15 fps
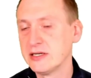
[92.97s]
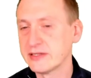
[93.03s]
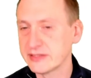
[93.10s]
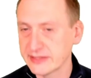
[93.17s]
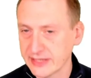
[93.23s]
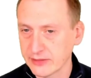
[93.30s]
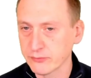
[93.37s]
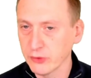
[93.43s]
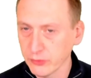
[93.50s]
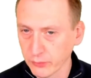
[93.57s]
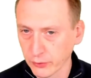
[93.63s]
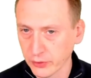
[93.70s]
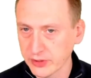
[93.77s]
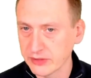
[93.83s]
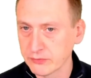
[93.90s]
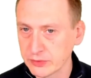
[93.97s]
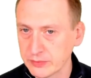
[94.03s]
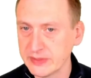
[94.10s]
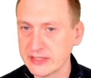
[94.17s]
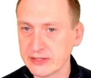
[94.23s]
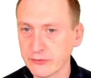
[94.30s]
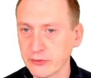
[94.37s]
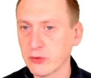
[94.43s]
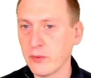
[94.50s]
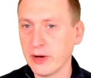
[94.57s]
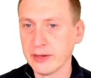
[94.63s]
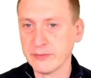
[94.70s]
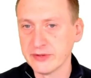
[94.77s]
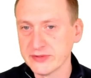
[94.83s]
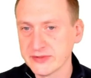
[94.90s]
That would work, it would meet the
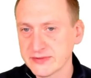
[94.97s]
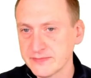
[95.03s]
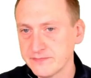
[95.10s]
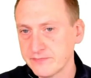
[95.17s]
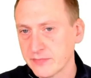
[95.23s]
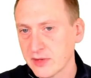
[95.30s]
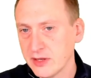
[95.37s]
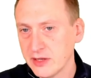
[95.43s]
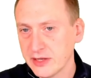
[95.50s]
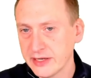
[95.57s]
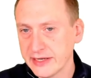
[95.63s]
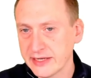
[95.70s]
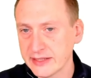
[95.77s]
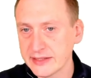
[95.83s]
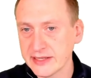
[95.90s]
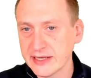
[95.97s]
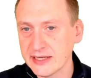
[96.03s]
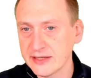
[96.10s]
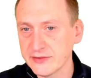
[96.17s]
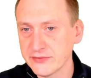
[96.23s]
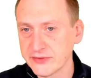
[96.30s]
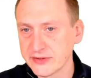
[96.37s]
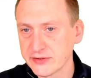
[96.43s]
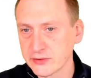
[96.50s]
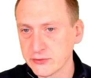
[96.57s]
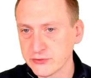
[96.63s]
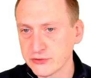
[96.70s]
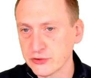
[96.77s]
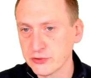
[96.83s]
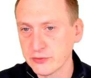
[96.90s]
requirements, and a physical
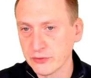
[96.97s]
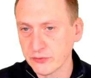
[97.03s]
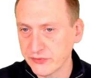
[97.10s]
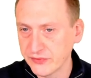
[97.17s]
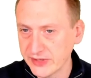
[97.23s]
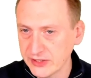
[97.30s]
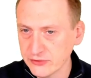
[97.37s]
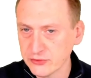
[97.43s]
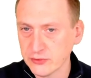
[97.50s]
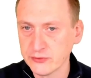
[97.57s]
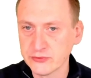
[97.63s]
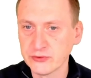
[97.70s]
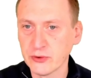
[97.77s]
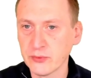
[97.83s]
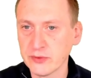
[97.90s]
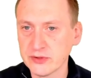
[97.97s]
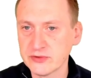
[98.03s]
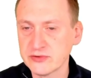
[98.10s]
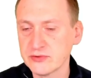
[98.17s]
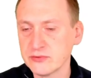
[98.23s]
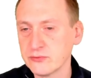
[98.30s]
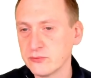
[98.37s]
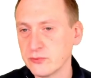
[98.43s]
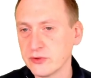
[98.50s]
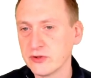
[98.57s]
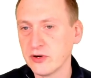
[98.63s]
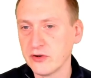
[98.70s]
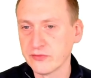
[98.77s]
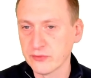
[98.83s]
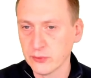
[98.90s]
server with internal storage would
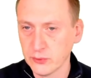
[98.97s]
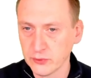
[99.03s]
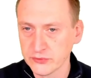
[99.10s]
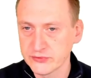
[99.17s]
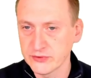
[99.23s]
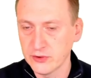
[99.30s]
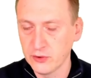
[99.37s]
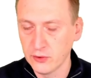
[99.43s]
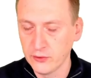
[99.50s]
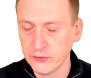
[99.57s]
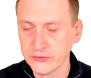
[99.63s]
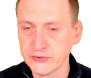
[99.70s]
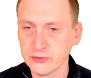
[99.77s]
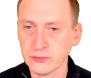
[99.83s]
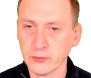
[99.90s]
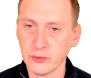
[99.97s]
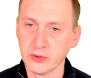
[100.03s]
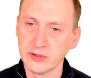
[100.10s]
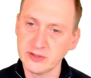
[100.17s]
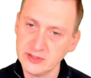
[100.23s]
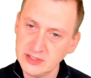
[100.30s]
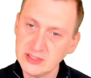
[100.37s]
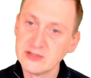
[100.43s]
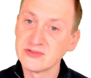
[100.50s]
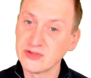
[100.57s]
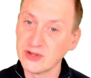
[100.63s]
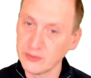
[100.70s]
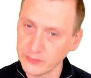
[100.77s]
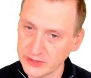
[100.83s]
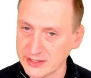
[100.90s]
of course also work, so
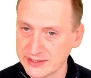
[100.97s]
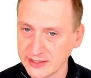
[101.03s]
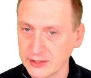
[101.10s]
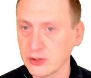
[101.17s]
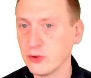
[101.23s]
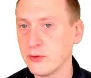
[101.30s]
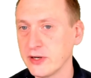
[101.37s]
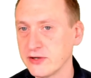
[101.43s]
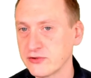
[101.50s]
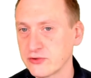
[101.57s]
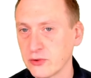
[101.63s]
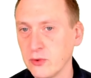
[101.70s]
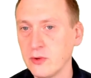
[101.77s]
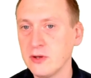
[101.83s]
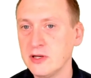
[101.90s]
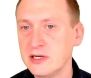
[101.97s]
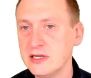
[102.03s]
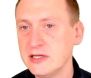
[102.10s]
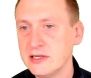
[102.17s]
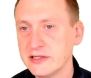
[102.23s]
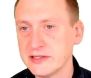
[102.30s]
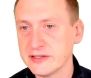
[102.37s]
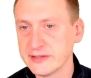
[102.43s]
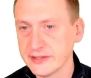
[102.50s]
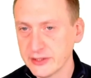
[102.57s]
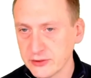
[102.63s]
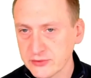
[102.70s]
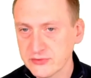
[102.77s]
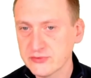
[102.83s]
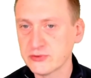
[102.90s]
that we could then go and install
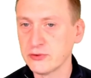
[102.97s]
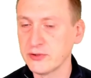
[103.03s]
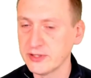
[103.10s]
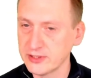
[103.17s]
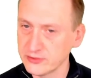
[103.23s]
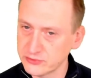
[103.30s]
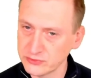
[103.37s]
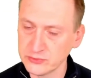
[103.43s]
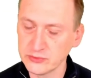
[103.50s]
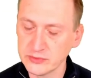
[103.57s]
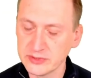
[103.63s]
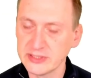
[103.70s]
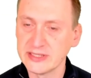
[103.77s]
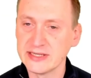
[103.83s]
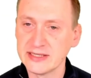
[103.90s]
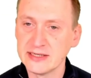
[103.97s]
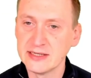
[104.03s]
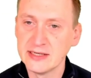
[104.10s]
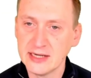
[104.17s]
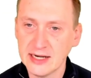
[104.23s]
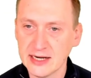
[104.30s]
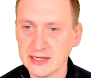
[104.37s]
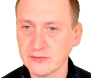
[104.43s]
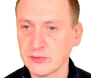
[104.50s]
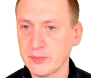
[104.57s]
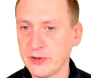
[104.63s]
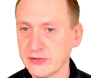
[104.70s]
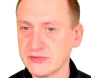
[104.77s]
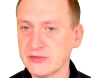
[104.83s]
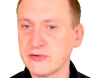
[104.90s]
Linux, turn it into a hardened
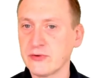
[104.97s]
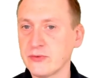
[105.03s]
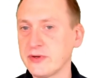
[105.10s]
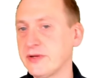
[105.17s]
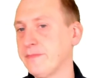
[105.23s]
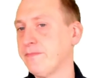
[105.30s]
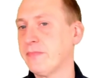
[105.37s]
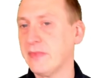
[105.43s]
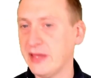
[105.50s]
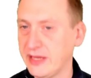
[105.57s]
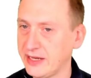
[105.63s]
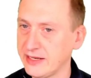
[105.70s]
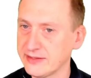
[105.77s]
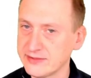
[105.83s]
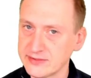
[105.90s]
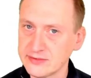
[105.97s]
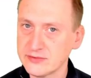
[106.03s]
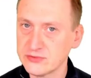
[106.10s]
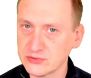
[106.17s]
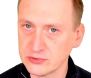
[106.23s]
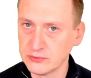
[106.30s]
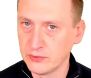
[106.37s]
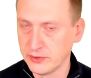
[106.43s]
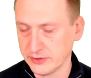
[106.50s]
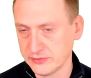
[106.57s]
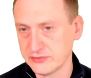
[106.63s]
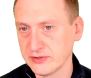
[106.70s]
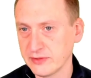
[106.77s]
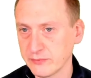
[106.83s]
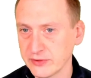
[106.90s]
repository, and so on.
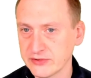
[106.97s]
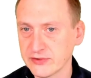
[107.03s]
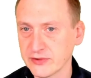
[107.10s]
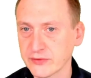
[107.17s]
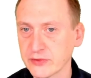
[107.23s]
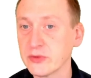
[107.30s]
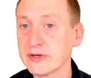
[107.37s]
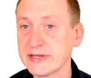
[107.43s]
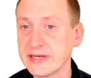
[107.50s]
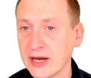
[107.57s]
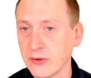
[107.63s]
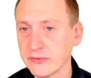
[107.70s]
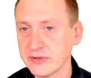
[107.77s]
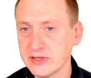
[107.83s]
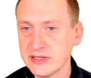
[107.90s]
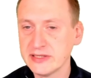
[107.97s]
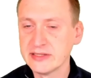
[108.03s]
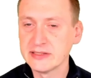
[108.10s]
So then we're sort of down